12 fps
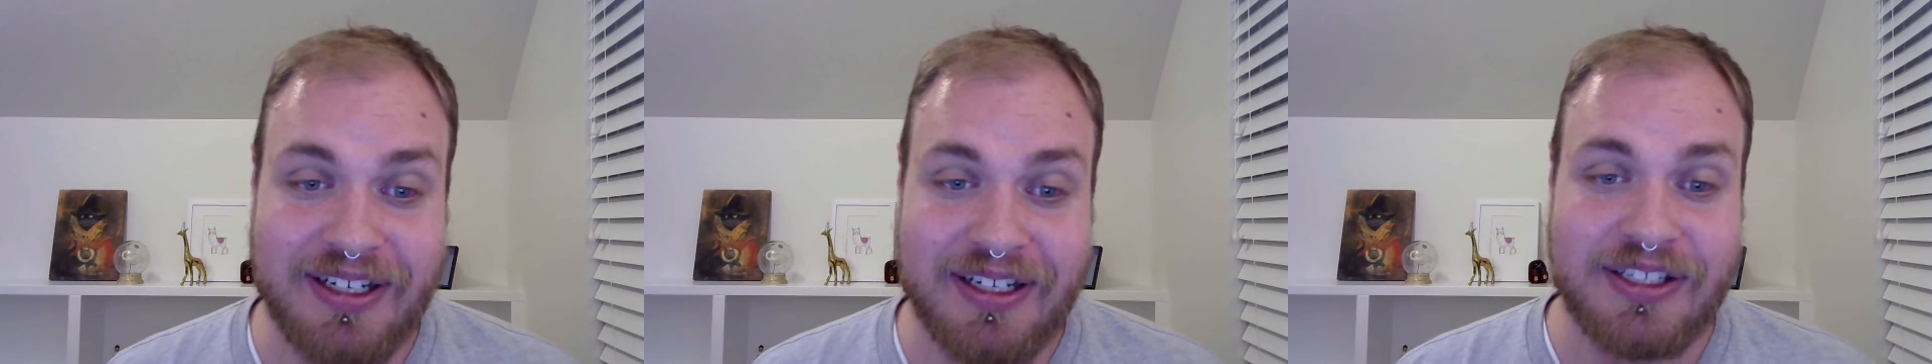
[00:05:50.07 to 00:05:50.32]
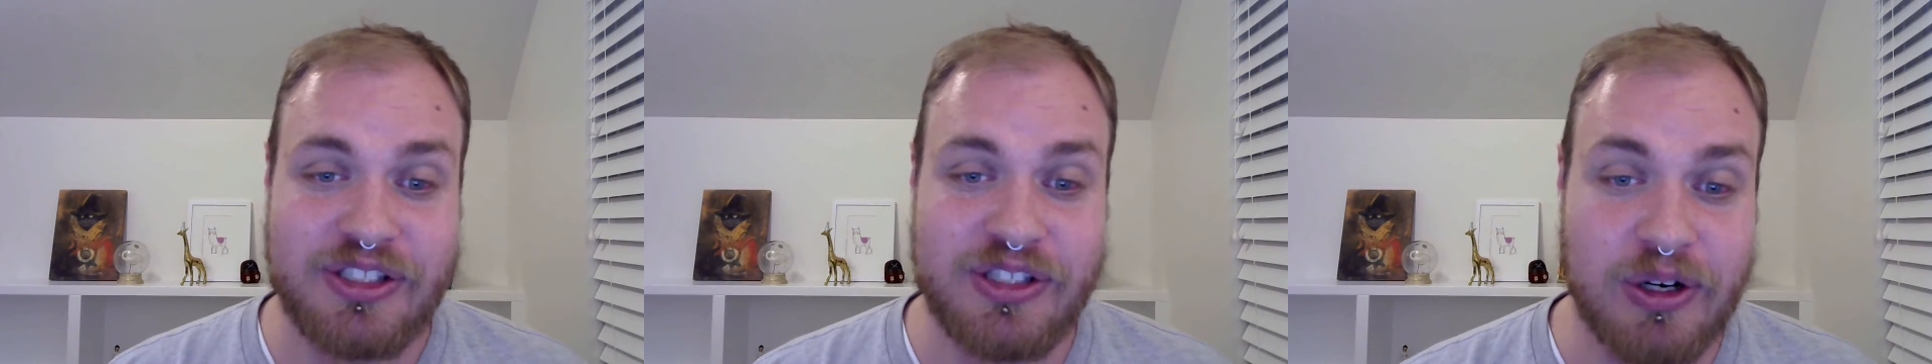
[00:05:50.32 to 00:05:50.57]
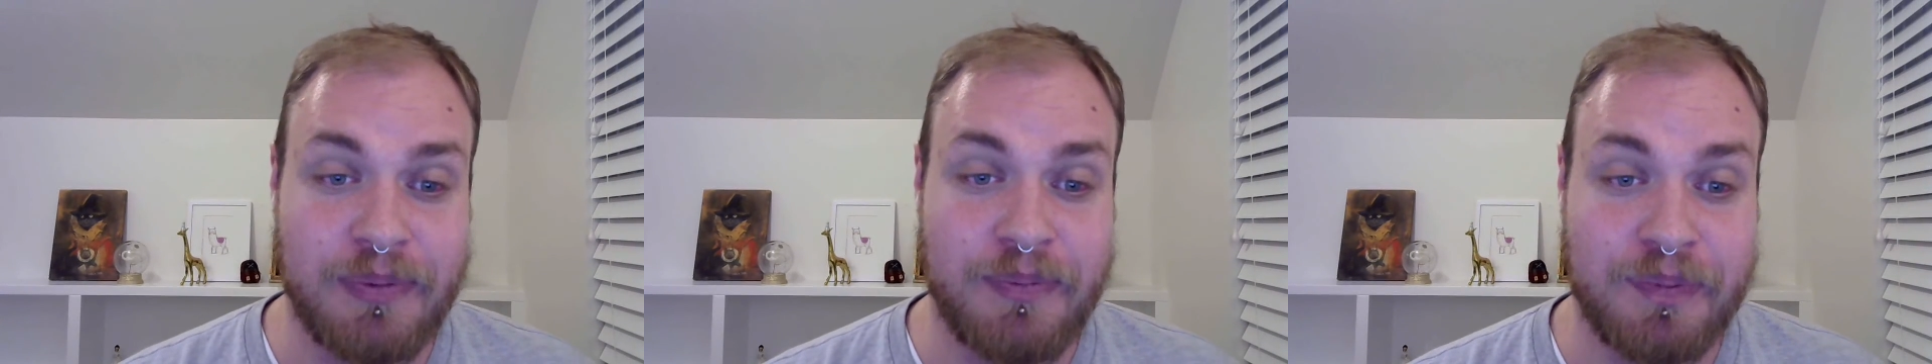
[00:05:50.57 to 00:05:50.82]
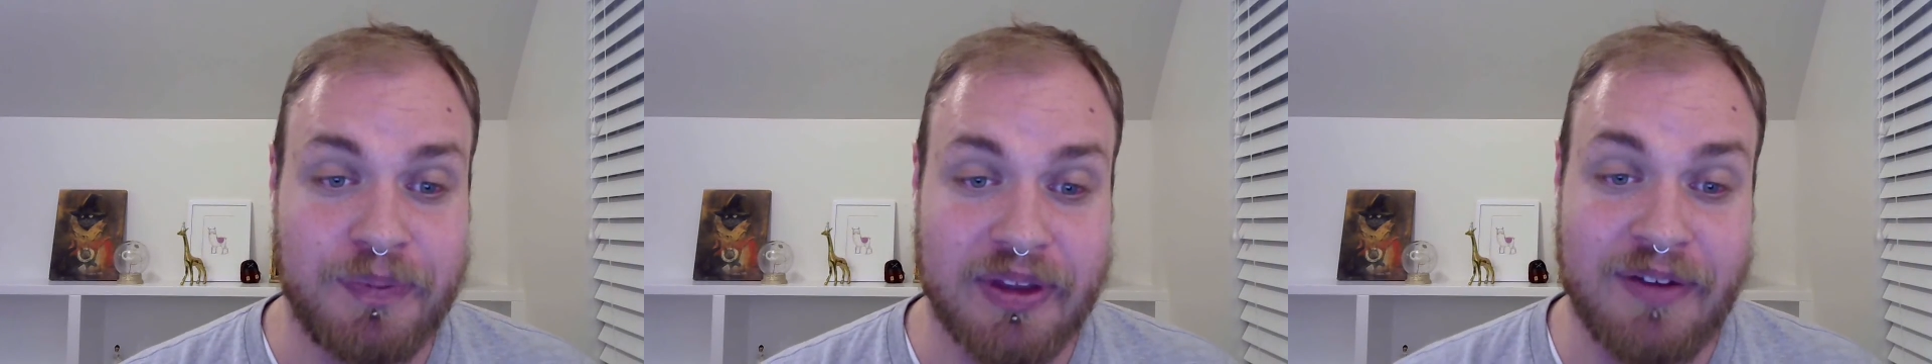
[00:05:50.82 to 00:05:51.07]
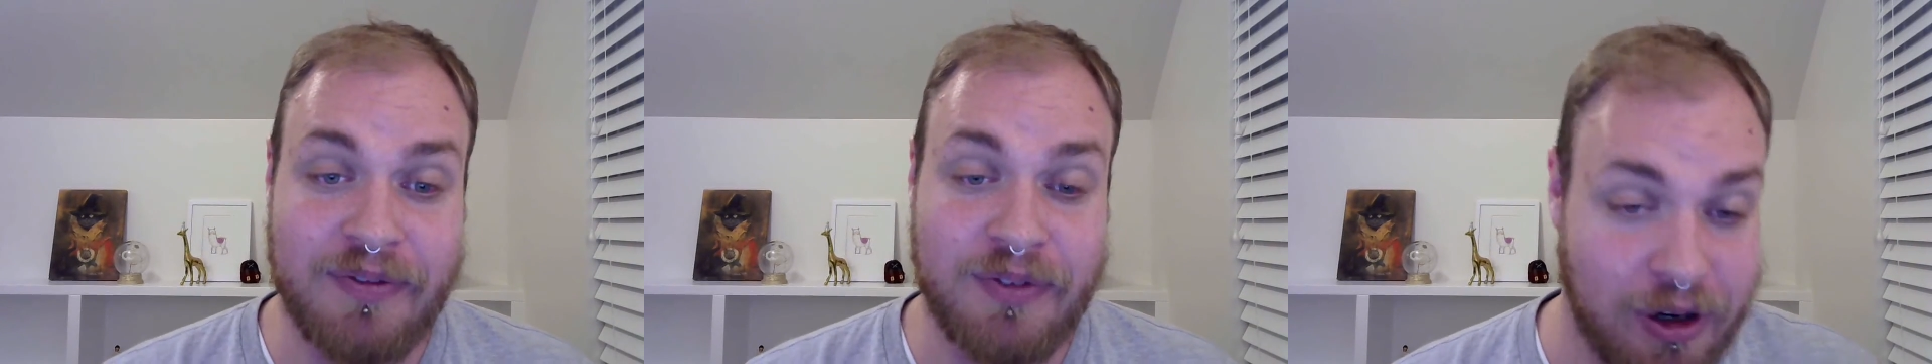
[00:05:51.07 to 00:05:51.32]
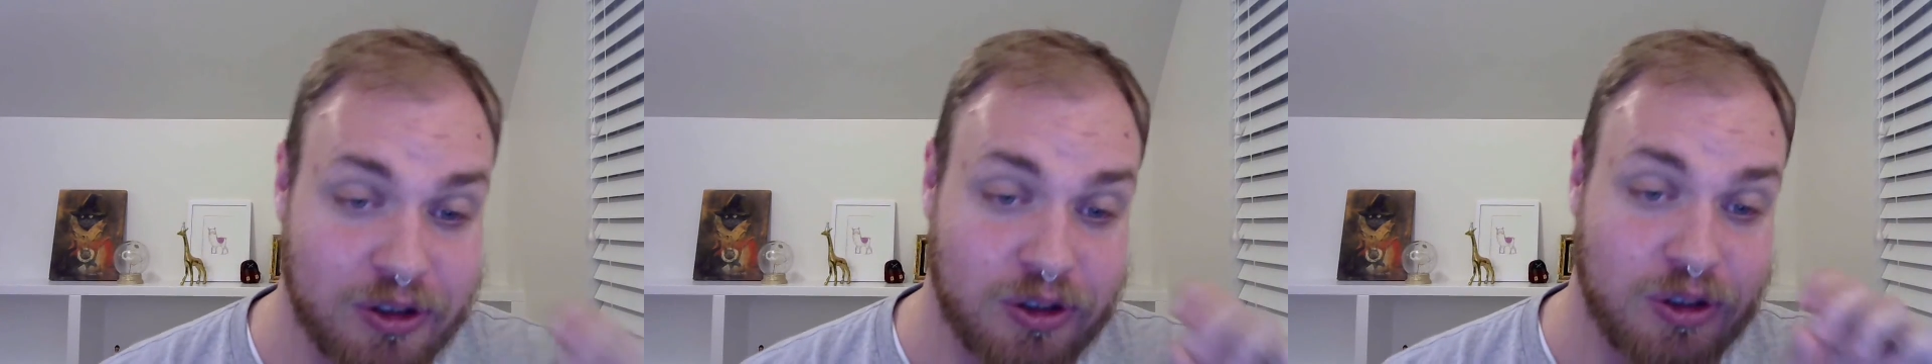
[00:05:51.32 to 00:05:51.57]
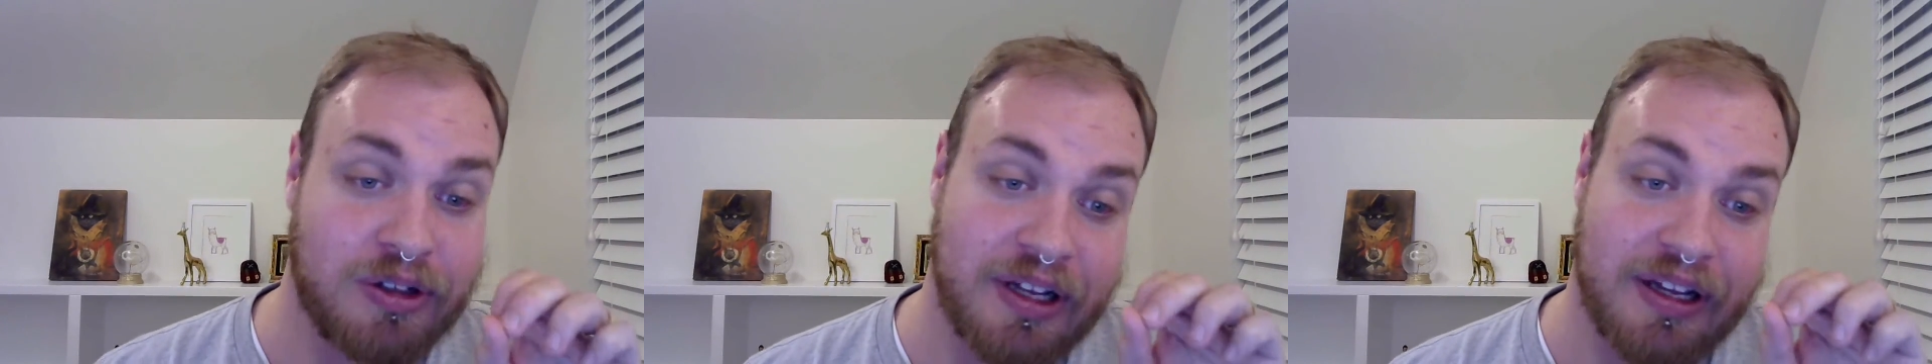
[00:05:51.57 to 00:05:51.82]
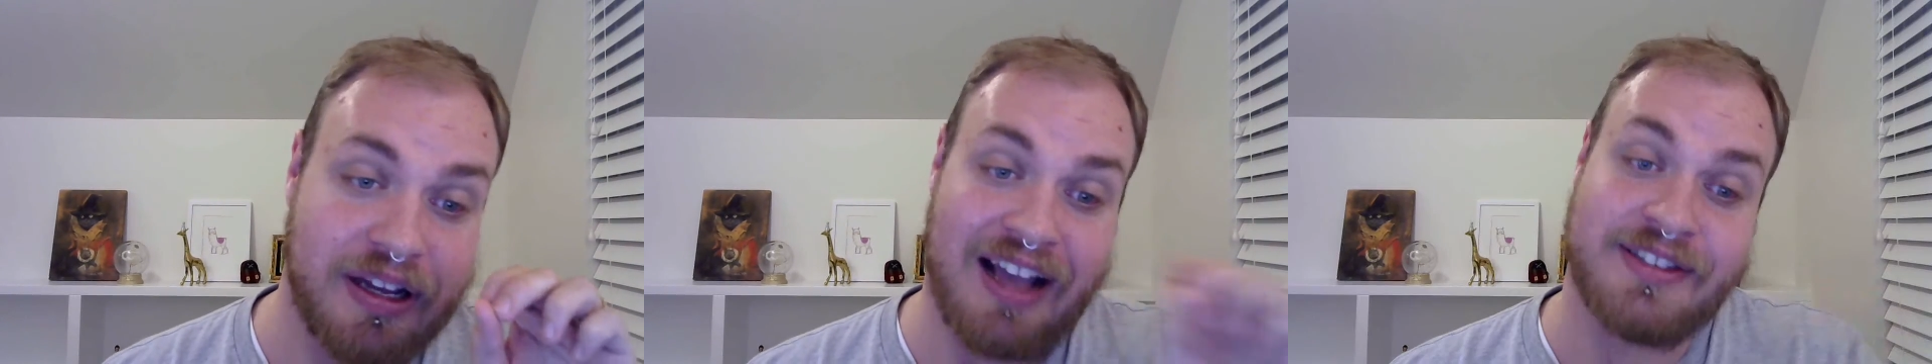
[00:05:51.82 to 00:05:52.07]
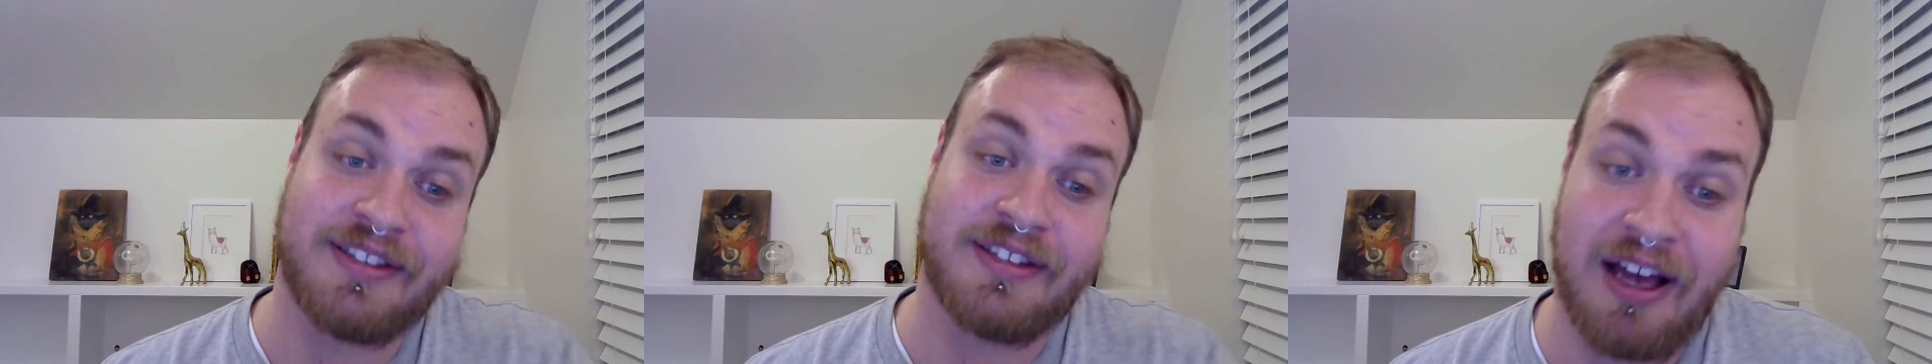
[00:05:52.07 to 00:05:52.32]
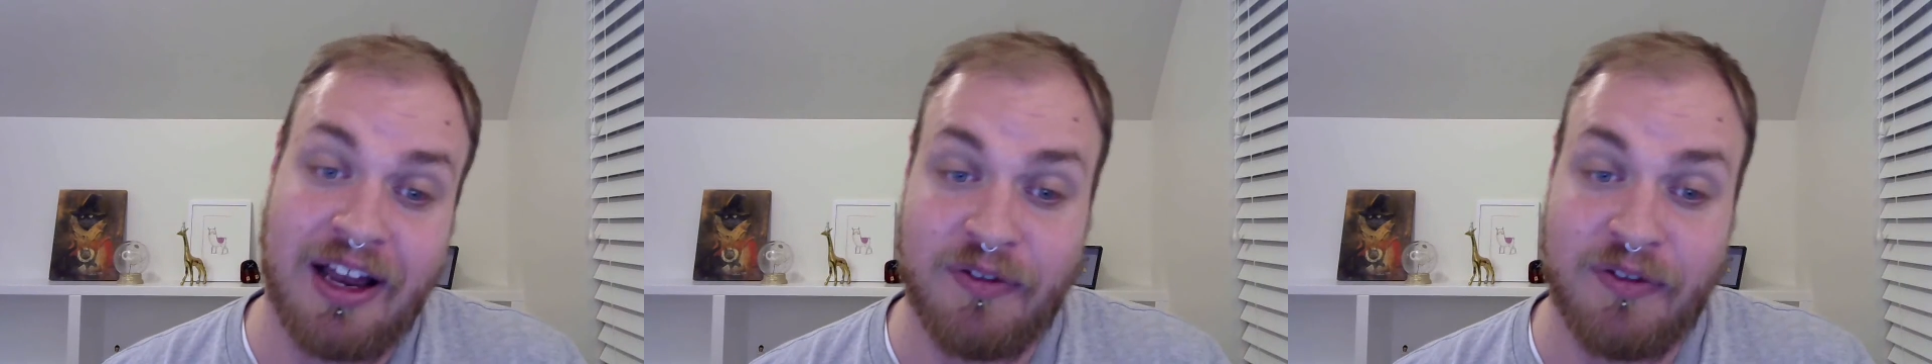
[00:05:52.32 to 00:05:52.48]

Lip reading: So, if an article has a lot